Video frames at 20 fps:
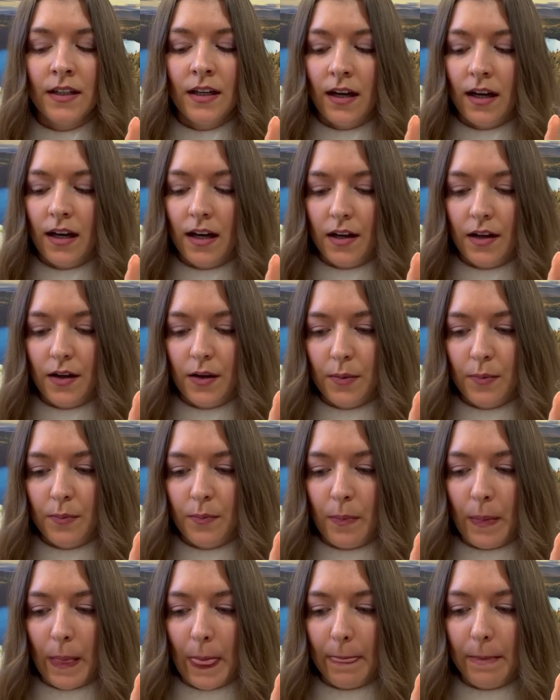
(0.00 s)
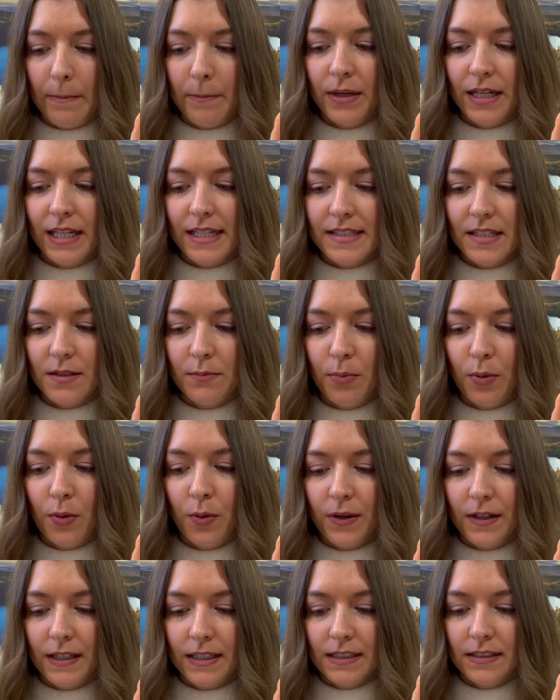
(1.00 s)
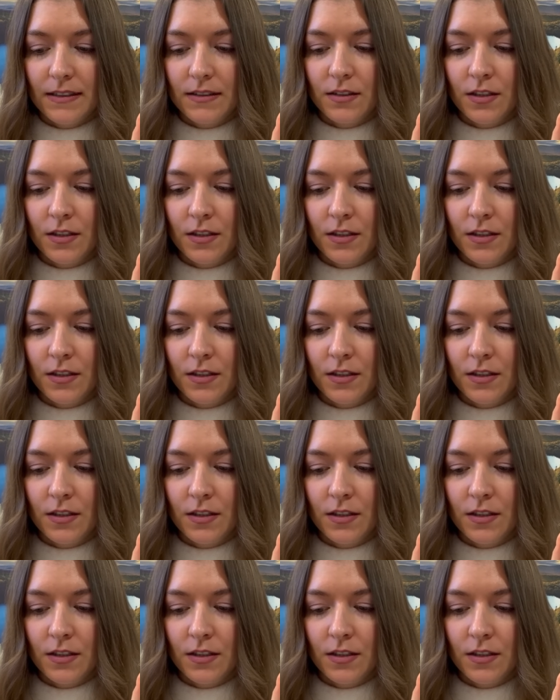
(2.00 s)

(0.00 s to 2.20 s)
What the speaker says: But it's important